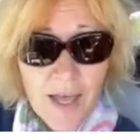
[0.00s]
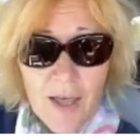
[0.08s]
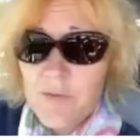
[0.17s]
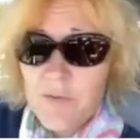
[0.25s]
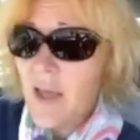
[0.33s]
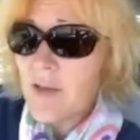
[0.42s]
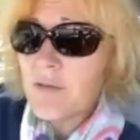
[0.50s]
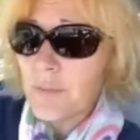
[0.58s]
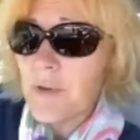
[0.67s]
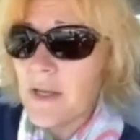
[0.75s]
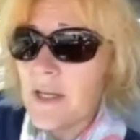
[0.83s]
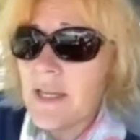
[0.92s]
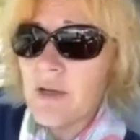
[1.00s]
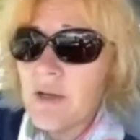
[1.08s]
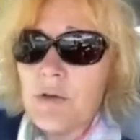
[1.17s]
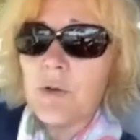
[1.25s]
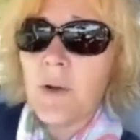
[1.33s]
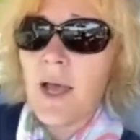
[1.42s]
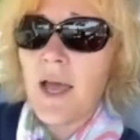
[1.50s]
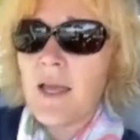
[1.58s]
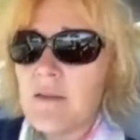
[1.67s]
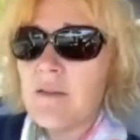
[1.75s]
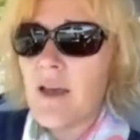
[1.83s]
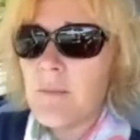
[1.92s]
And that's really new.
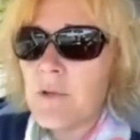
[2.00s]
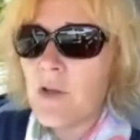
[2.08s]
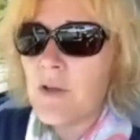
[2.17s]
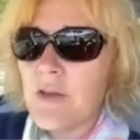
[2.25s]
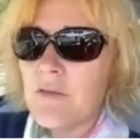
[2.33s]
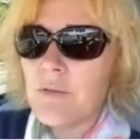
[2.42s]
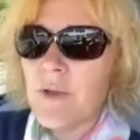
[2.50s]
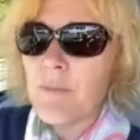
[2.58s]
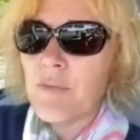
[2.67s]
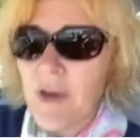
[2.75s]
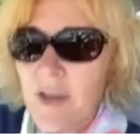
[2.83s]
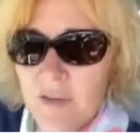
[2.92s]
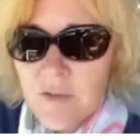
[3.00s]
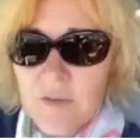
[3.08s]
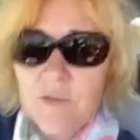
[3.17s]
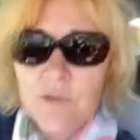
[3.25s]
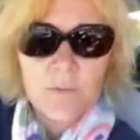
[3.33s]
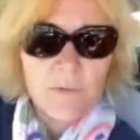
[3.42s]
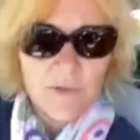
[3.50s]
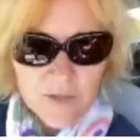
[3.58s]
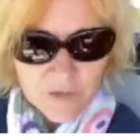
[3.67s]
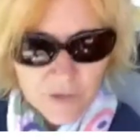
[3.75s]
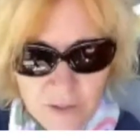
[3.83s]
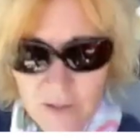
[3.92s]
And I'm learning to embrace Zoom
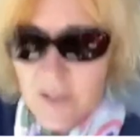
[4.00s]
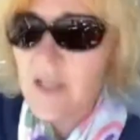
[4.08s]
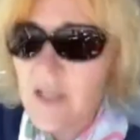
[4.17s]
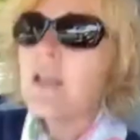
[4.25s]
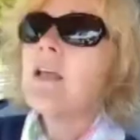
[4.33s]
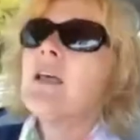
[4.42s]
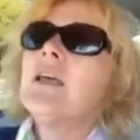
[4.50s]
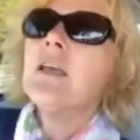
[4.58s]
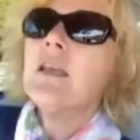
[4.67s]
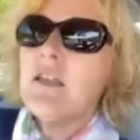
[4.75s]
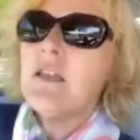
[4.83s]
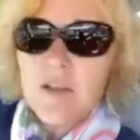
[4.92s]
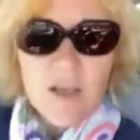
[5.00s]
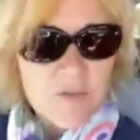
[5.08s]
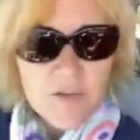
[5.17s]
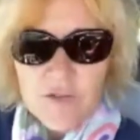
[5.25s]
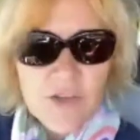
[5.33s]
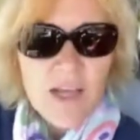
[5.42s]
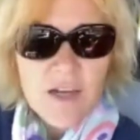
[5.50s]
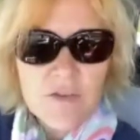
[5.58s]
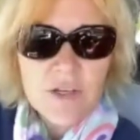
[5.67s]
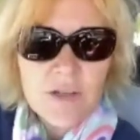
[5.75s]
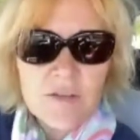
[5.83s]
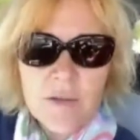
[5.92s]
teaching. Yes, it's
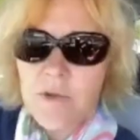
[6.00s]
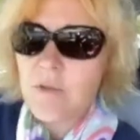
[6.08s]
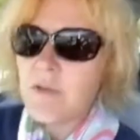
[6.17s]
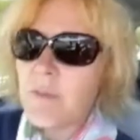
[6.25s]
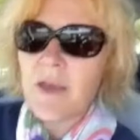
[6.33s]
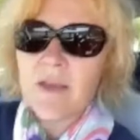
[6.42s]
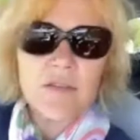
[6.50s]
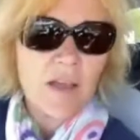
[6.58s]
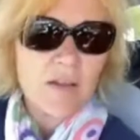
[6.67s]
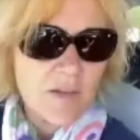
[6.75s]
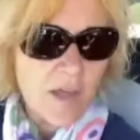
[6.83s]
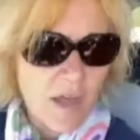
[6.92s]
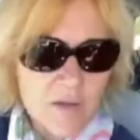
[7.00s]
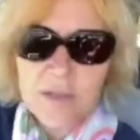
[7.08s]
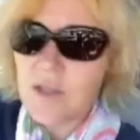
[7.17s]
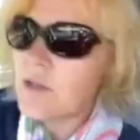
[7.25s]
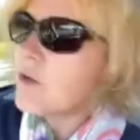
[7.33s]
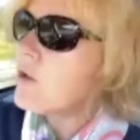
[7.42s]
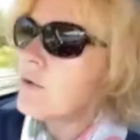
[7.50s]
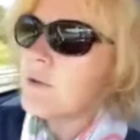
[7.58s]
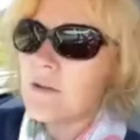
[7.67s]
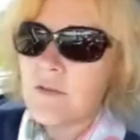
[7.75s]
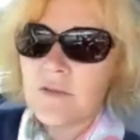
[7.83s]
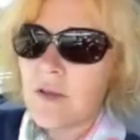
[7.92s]
challenging. Sometimes the bass cuts out. You know,
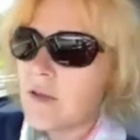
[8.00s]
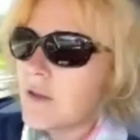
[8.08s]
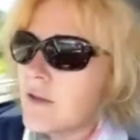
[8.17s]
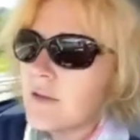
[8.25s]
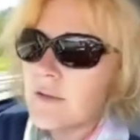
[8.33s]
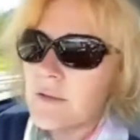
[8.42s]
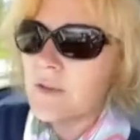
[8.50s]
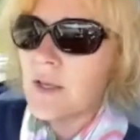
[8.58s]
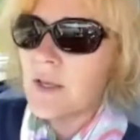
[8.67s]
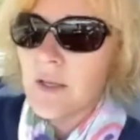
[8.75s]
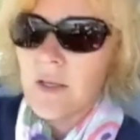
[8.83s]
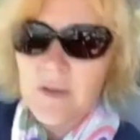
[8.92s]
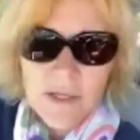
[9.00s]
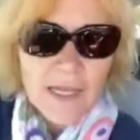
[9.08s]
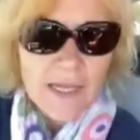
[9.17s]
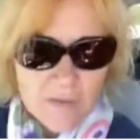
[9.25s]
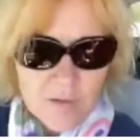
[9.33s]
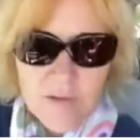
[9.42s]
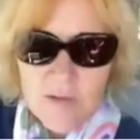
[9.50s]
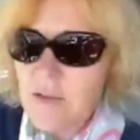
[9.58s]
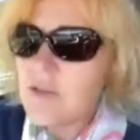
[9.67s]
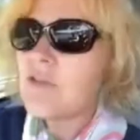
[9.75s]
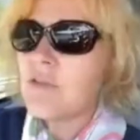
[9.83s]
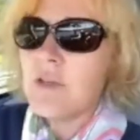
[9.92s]
it's the latency is an
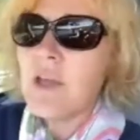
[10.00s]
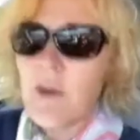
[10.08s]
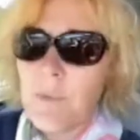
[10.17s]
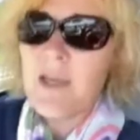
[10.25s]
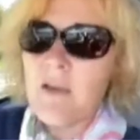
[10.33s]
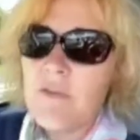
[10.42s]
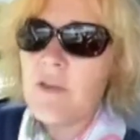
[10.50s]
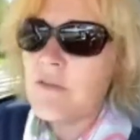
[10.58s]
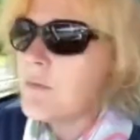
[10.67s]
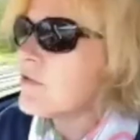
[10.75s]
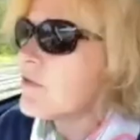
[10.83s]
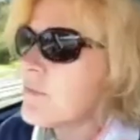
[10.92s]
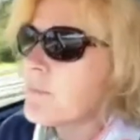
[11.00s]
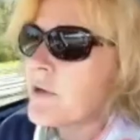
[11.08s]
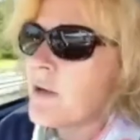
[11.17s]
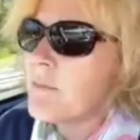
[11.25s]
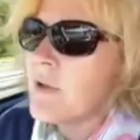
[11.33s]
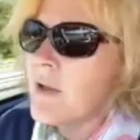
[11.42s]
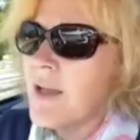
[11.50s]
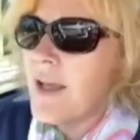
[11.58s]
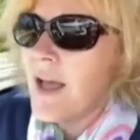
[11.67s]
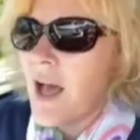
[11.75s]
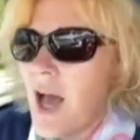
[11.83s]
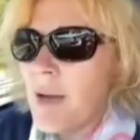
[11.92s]
issue. Yeah, there's some issues, but I'm
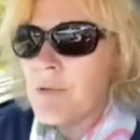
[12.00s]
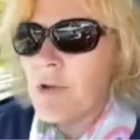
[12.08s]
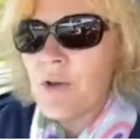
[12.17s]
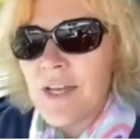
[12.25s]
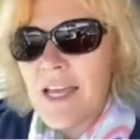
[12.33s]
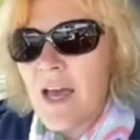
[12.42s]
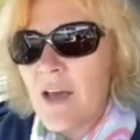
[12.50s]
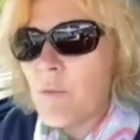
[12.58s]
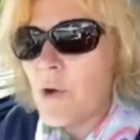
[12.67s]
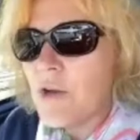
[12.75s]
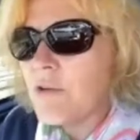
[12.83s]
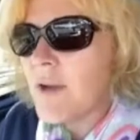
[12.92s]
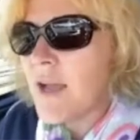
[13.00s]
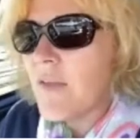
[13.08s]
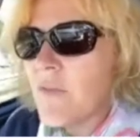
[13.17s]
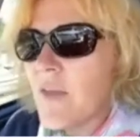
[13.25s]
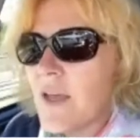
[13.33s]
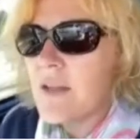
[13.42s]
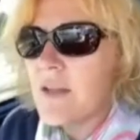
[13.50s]
learning how to work around that.